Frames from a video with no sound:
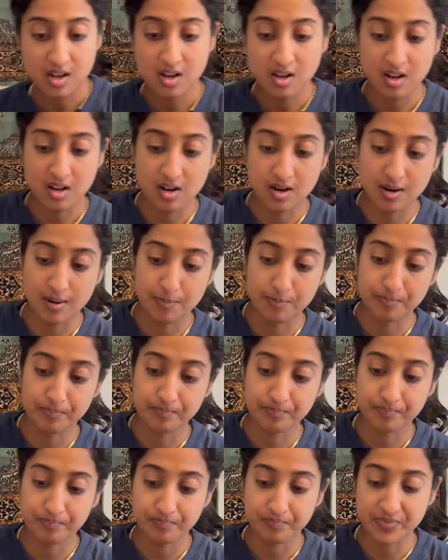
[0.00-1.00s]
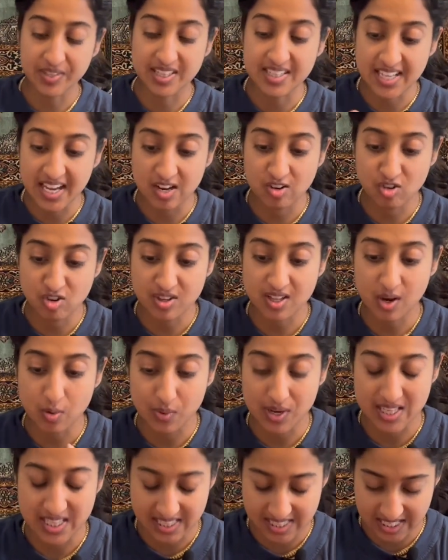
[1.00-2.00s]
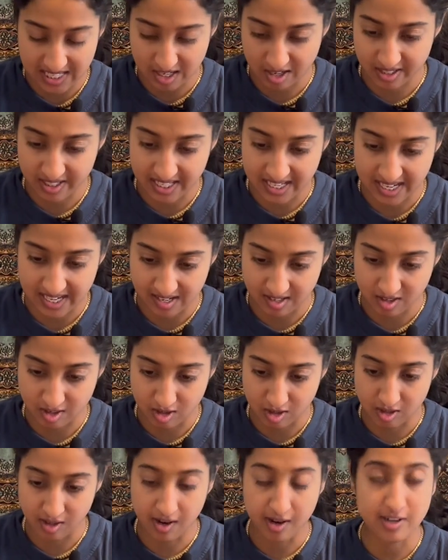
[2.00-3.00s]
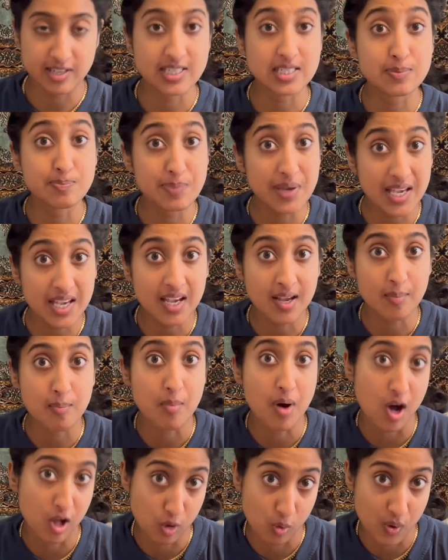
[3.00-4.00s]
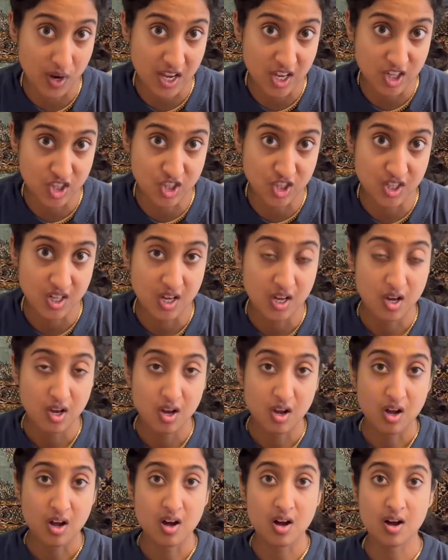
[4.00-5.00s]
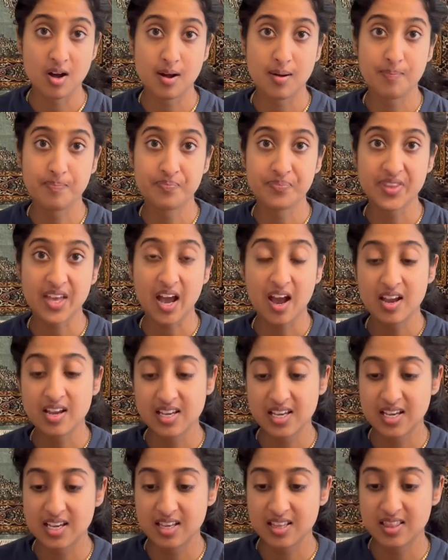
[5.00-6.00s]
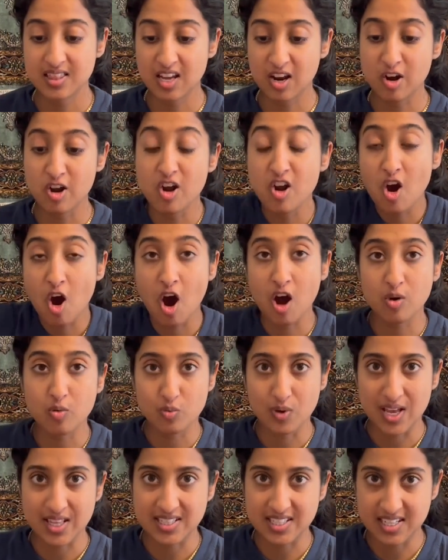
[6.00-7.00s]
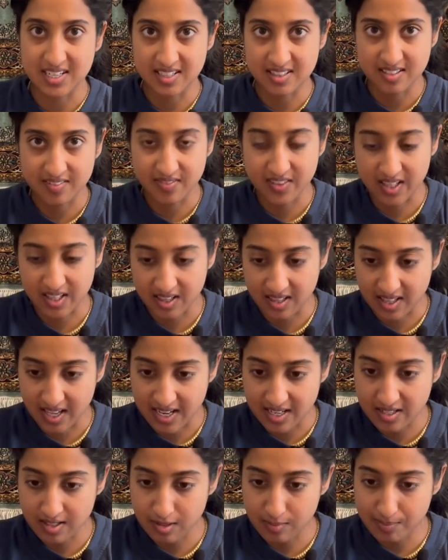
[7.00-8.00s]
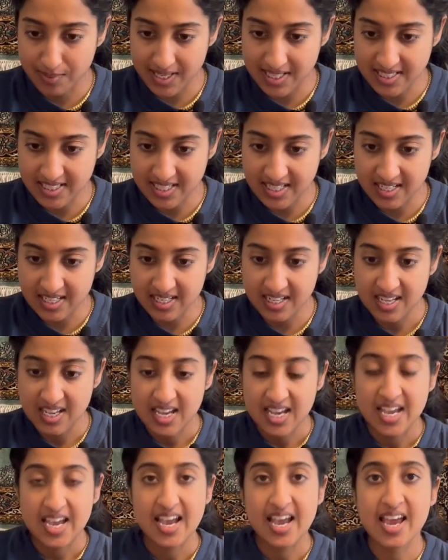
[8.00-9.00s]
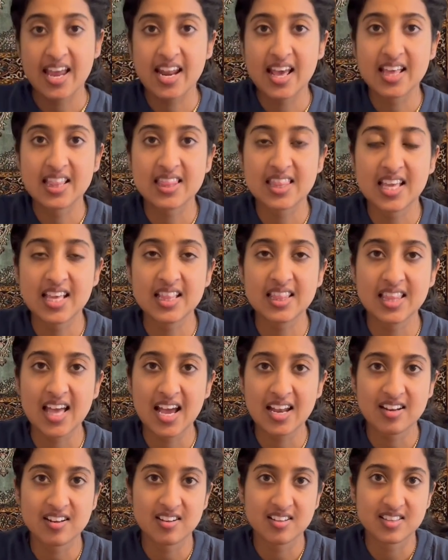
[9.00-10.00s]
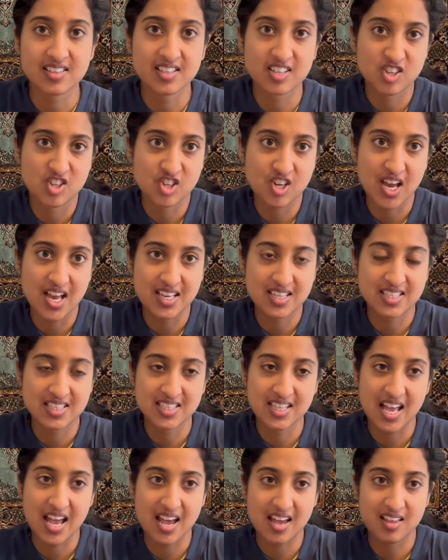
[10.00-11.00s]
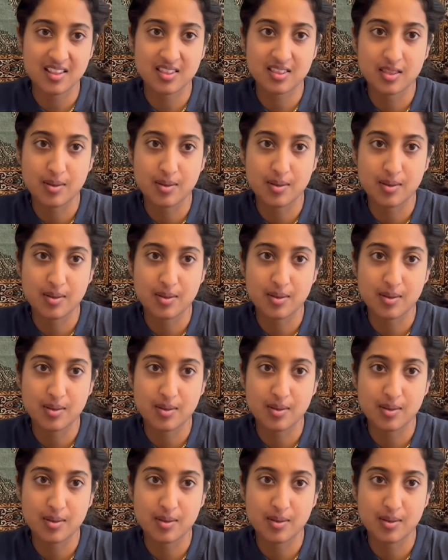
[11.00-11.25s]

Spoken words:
the Scadrians that we see on Canticle are speaking Malwish, i.e. they're not residents of the Elendel Basin. And I think that suggests that